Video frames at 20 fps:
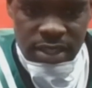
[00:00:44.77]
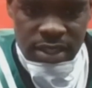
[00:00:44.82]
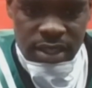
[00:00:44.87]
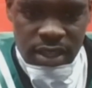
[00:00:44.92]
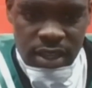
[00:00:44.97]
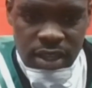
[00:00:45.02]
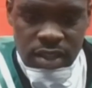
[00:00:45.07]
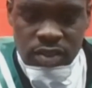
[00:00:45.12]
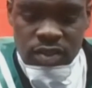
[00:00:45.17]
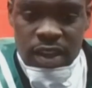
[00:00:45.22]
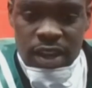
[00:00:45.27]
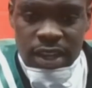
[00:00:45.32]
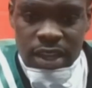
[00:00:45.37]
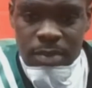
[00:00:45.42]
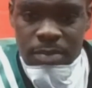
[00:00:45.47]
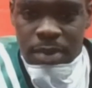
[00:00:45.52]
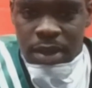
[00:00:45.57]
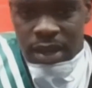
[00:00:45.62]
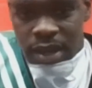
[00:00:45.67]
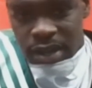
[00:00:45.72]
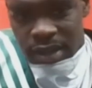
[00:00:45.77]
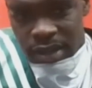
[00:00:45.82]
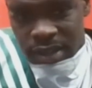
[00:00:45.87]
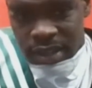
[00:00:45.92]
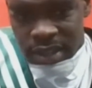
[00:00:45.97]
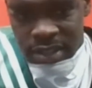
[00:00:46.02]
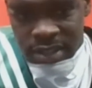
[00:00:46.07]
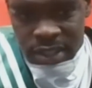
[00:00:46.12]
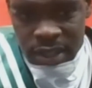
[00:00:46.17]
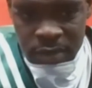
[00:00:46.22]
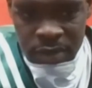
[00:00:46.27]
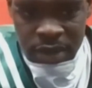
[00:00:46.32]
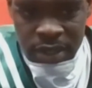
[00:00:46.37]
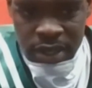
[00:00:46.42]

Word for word: and trying to get better at the things that